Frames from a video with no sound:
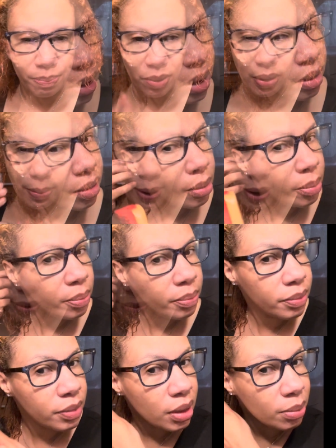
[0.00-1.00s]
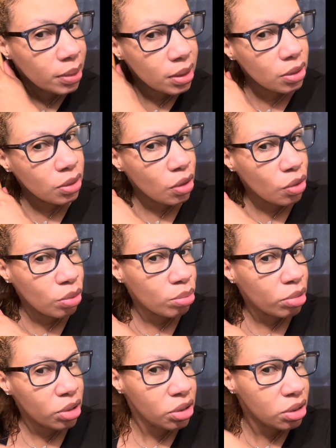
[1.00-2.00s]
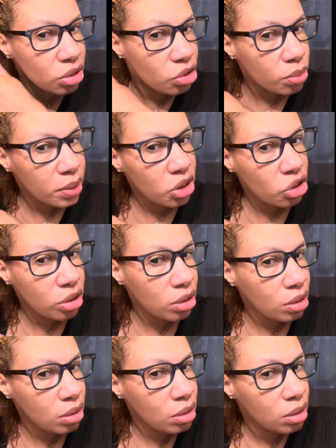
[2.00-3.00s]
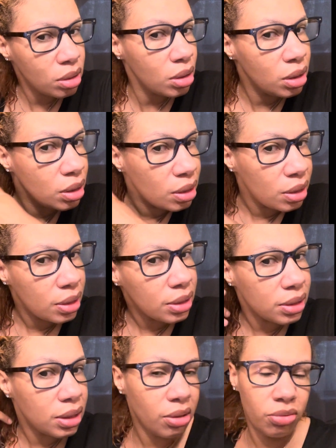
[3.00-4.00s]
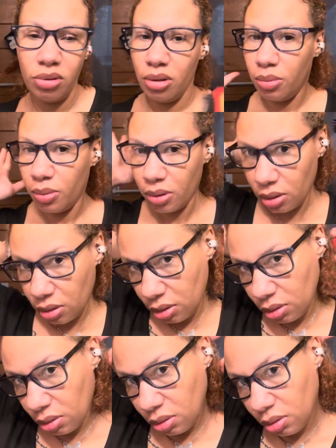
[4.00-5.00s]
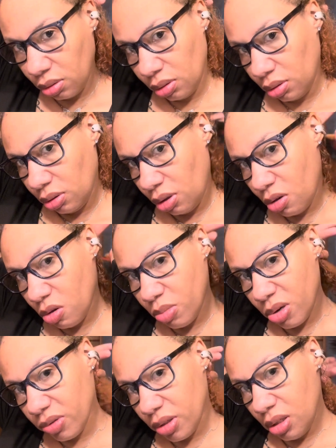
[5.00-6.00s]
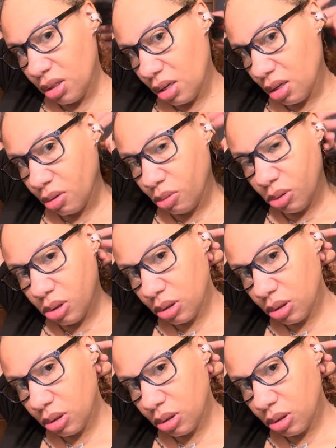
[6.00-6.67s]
hair up, got my little comb brush situation. You definitely wanna comb everything out.